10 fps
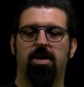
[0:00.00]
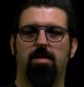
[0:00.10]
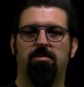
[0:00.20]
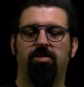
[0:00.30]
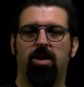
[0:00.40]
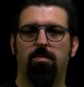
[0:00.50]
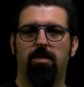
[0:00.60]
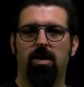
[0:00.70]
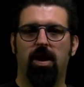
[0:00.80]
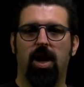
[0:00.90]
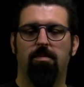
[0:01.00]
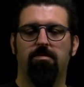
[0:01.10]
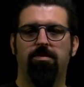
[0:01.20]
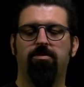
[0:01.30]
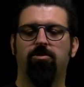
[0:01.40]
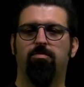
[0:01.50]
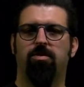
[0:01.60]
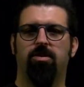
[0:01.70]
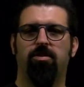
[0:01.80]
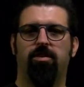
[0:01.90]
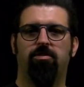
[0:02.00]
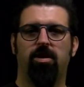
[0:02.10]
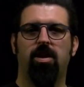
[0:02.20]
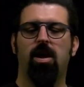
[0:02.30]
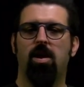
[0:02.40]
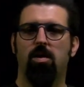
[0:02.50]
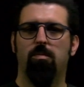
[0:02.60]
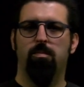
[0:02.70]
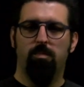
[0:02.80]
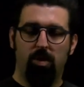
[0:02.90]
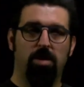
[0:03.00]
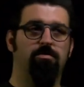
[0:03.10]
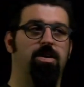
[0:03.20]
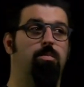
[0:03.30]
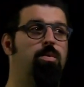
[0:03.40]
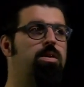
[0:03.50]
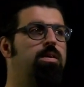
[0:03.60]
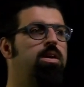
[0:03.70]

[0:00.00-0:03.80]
name is Stijn Depril. I'm a vSAN specialist S E within VMware.